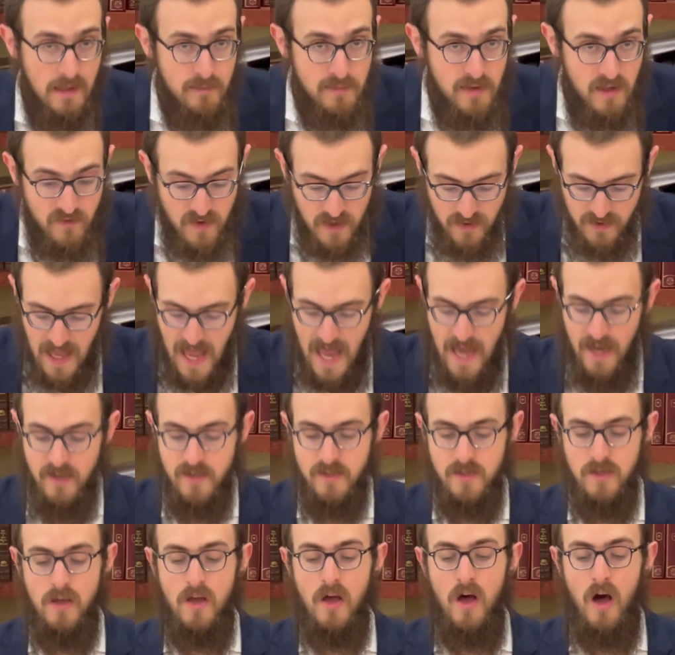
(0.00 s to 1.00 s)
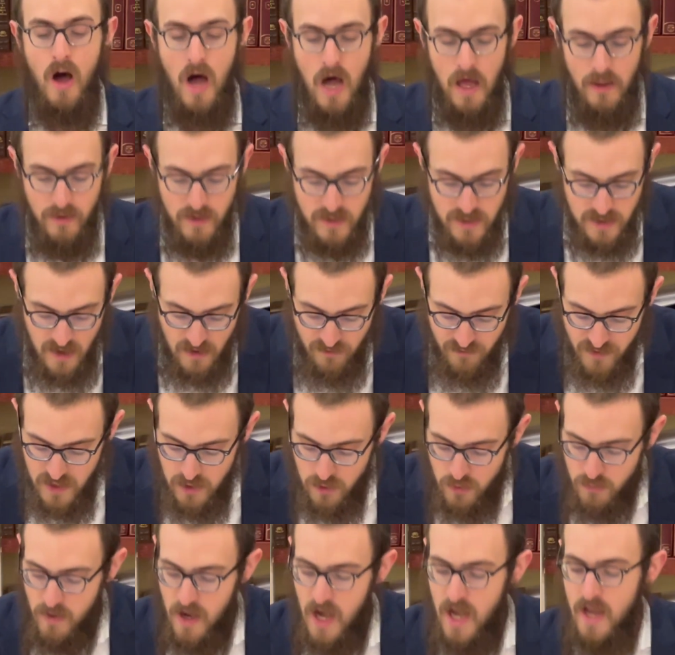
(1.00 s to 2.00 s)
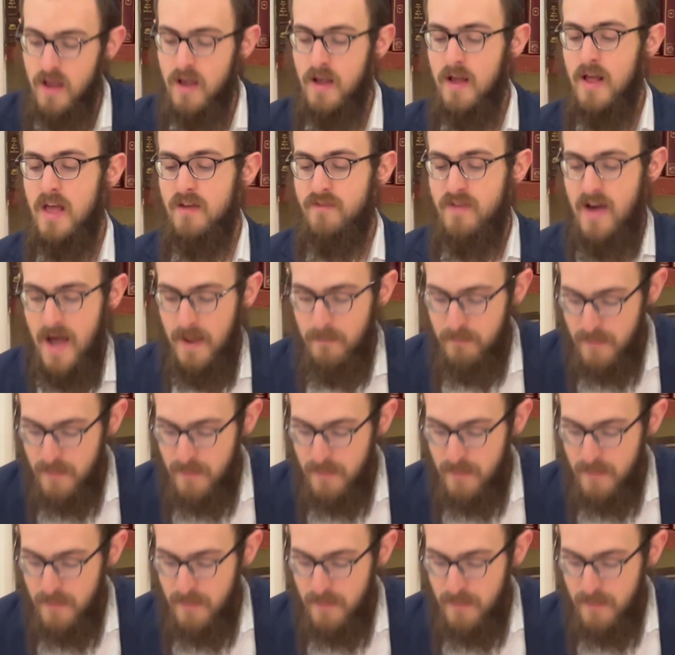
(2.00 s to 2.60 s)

up giving tax on the stuff that you buy. The